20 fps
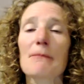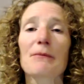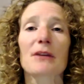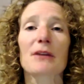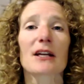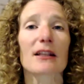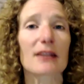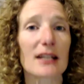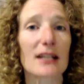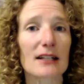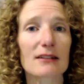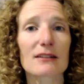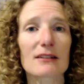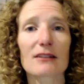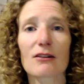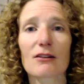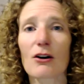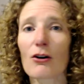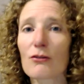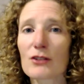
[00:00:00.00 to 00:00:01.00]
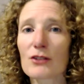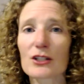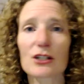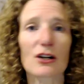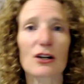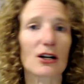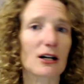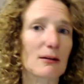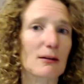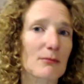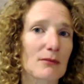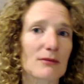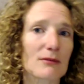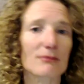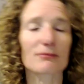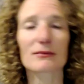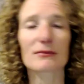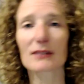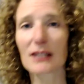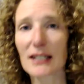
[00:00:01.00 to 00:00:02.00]
And then over time,
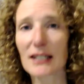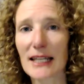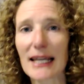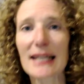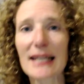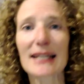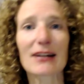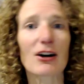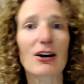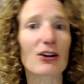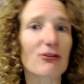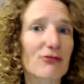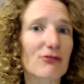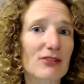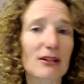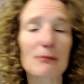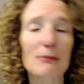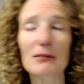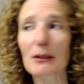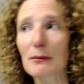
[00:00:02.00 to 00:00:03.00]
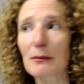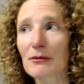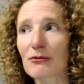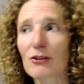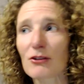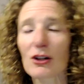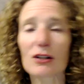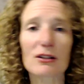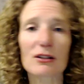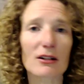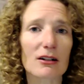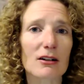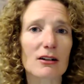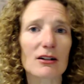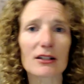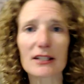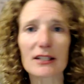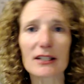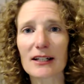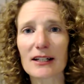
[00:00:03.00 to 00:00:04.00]
again, I've sometimes felt like,
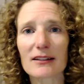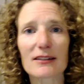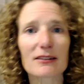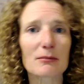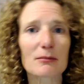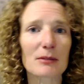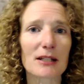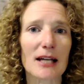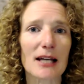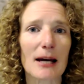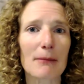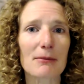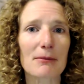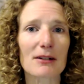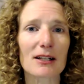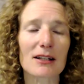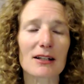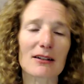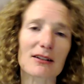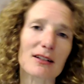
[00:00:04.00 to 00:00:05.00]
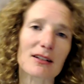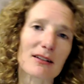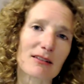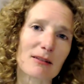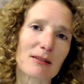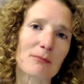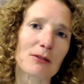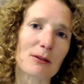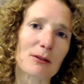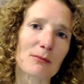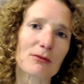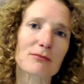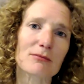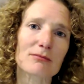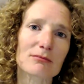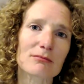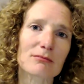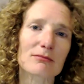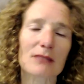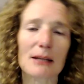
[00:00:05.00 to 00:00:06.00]
oh, yeah, there's a bit happening. And then sometimes,
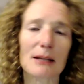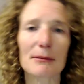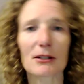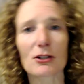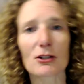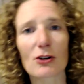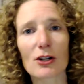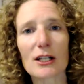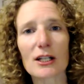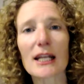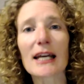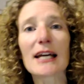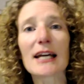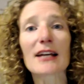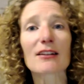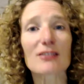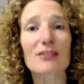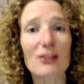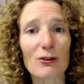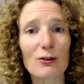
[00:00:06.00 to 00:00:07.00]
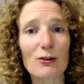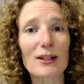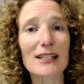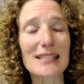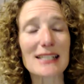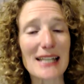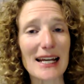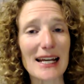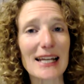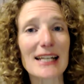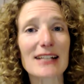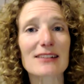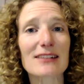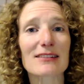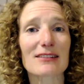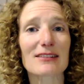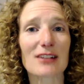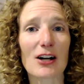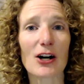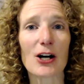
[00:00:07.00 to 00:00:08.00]
maybe not. So it
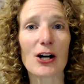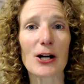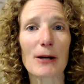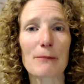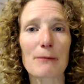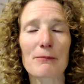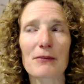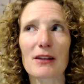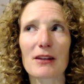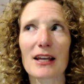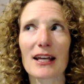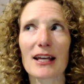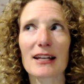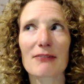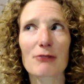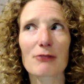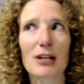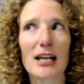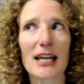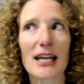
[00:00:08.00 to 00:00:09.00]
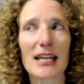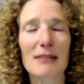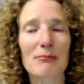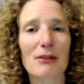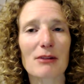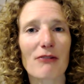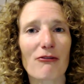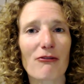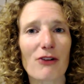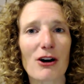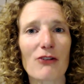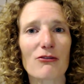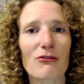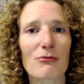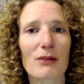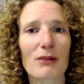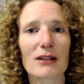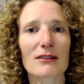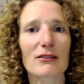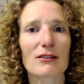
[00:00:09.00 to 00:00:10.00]
takes time. And when I hit my 5
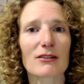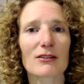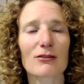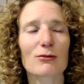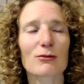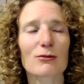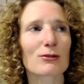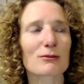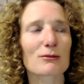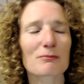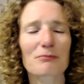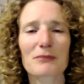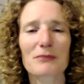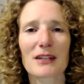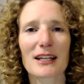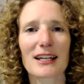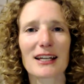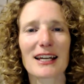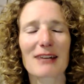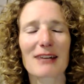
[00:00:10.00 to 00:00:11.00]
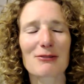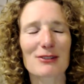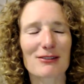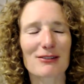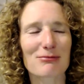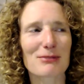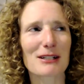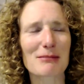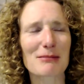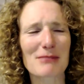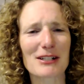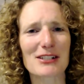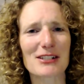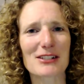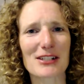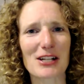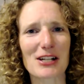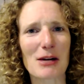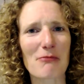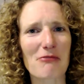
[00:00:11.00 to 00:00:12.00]
months, I thought it was pretty much
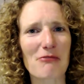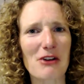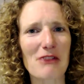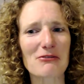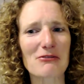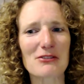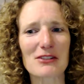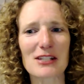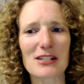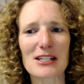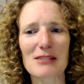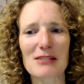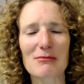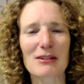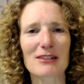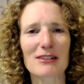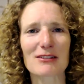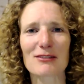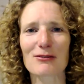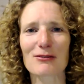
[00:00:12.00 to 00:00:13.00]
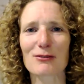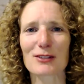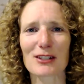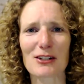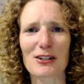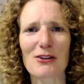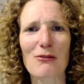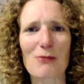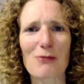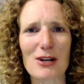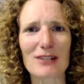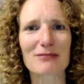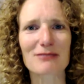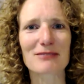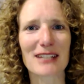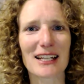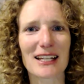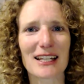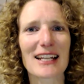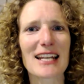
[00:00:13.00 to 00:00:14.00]
the time, 5 to 6 months. I thought, you know
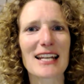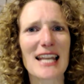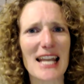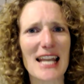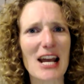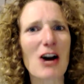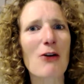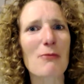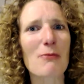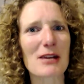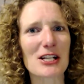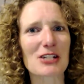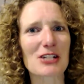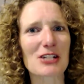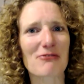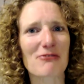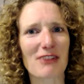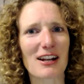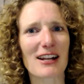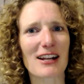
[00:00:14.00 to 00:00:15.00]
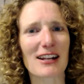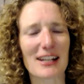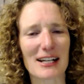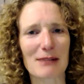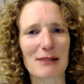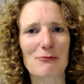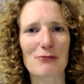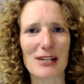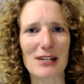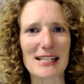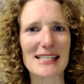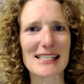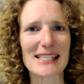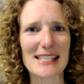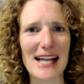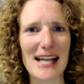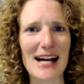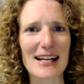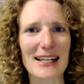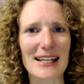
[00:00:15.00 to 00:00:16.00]
what? Now I'm actually feeling like I'm really
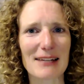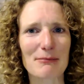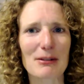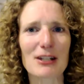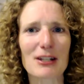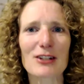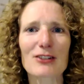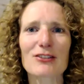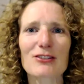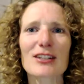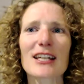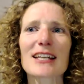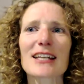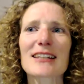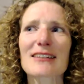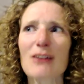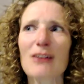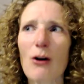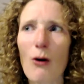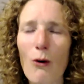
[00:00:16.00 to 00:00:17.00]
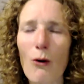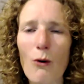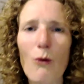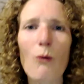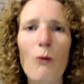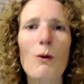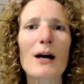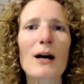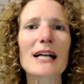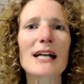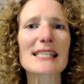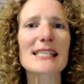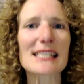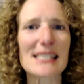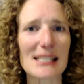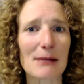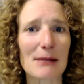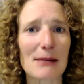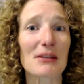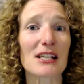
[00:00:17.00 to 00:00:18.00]
starting because there is always
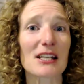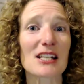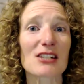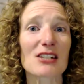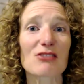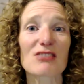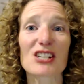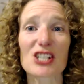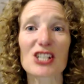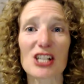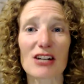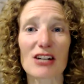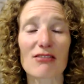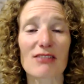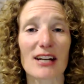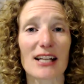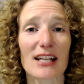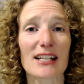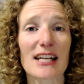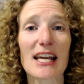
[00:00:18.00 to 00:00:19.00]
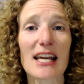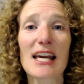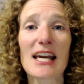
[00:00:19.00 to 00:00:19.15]
something to regenerate.